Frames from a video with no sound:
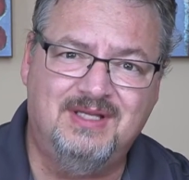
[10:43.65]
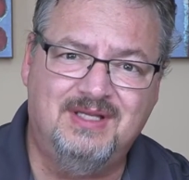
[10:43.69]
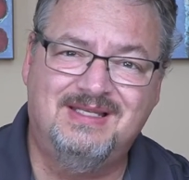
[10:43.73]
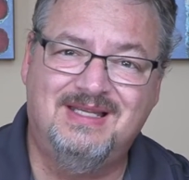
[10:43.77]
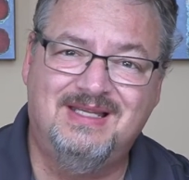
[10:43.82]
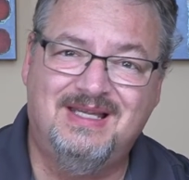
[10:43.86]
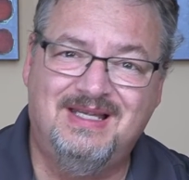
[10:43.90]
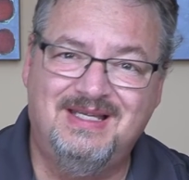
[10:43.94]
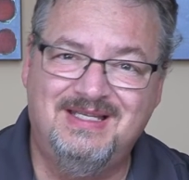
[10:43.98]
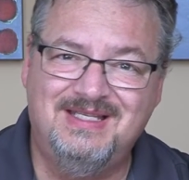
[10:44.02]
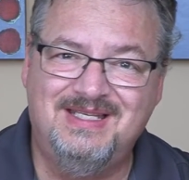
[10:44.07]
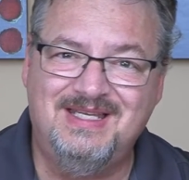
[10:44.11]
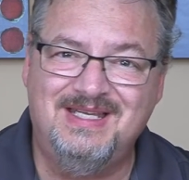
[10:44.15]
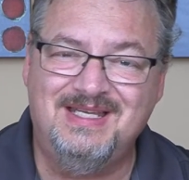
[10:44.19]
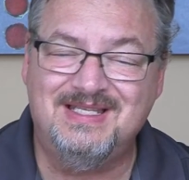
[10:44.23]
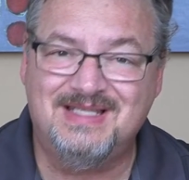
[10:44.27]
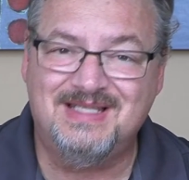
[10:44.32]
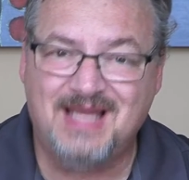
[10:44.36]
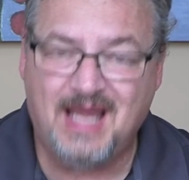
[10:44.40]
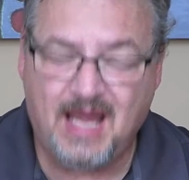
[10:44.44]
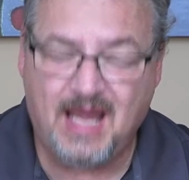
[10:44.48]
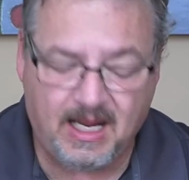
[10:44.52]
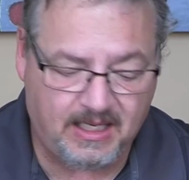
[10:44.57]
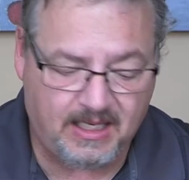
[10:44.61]
60
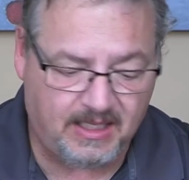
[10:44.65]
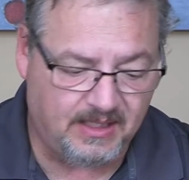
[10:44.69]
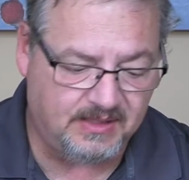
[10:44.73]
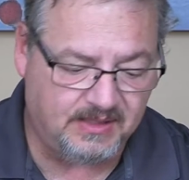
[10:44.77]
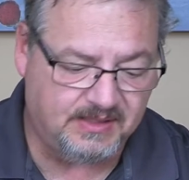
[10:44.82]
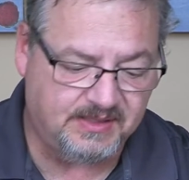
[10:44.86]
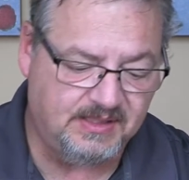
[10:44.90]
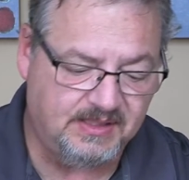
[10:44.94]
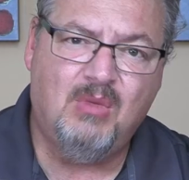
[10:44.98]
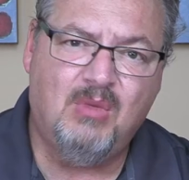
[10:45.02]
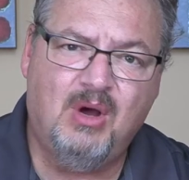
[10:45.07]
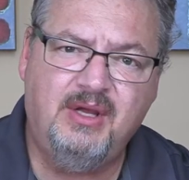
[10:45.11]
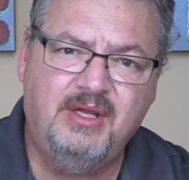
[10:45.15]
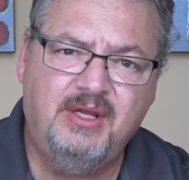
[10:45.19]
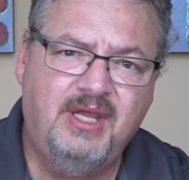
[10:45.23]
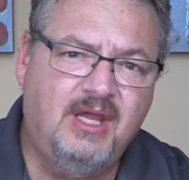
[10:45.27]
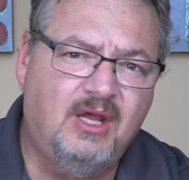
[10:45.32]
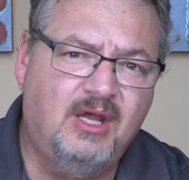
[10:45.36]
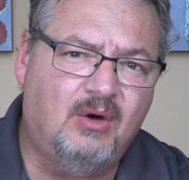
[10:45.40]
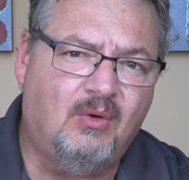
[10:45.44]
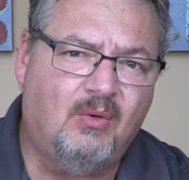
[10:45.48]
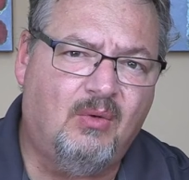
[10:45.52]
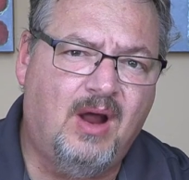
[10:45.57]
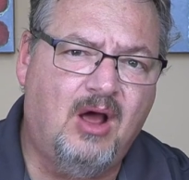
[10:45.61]
seconds
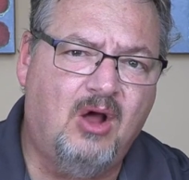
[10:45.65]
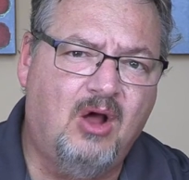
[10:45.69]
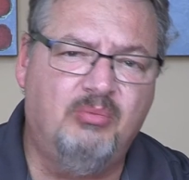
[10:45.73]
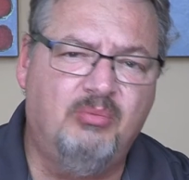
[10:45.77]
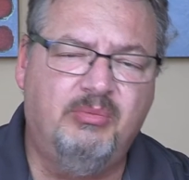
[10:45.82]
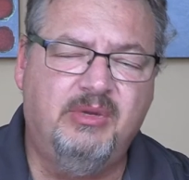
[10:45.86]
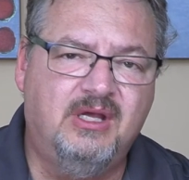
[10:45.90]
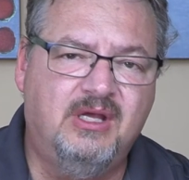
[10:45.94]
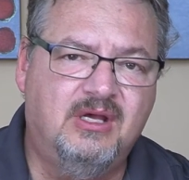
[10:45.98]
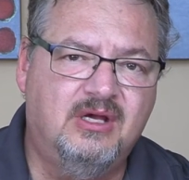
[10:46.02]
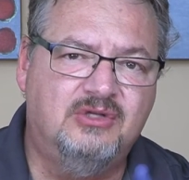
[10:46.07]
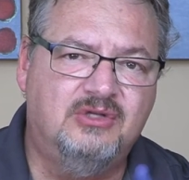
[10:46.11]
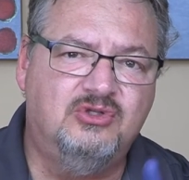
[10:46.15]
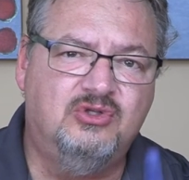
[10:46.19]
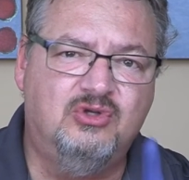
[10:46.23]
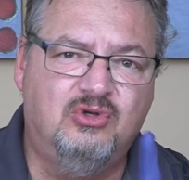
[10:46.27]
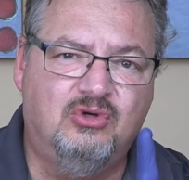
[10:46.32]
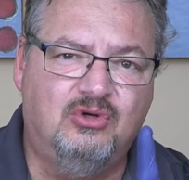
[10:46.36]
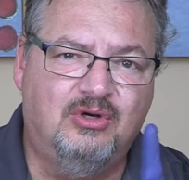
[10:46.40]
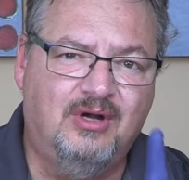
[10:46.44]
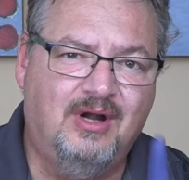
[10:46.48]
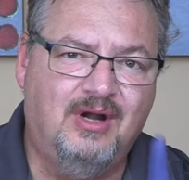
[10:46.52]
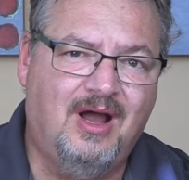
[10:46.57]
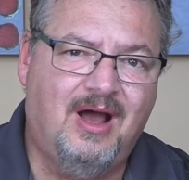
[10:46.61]
monkeying around because
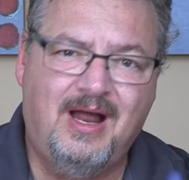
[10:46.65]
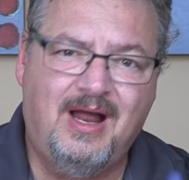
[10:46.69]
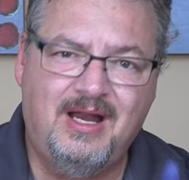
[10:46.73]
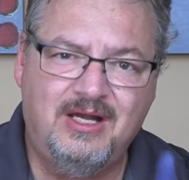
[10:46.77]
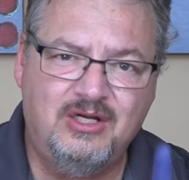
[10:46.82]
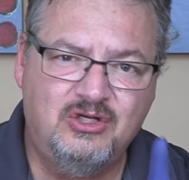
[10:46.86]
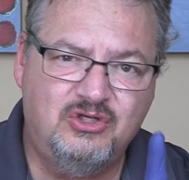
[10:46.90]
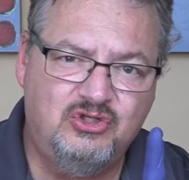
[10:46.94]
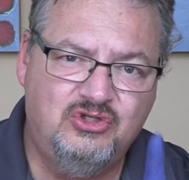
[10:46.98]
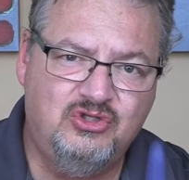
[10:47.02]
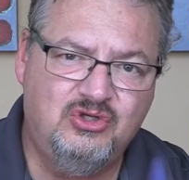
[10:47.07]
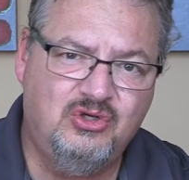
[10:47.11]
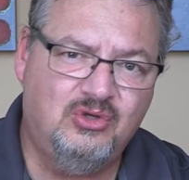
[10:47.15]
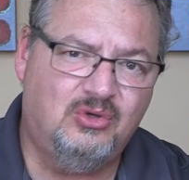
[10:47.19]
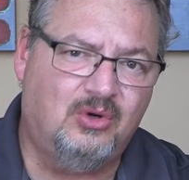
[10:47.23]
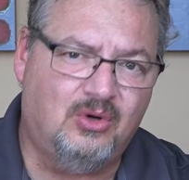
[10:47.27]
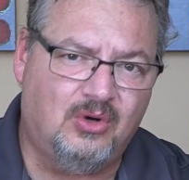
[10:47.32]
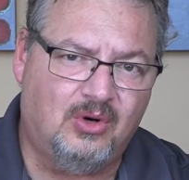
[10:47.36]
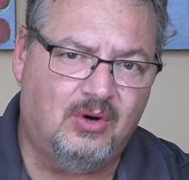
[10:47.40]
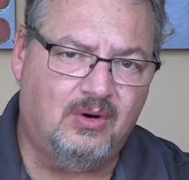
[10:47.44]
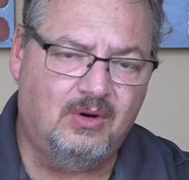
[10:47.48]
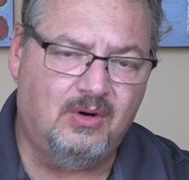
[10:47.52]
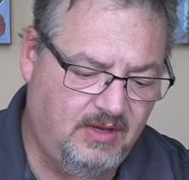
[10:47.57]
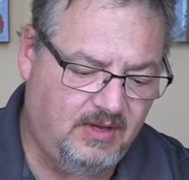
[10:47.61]
you're not
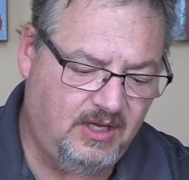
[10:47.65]
sure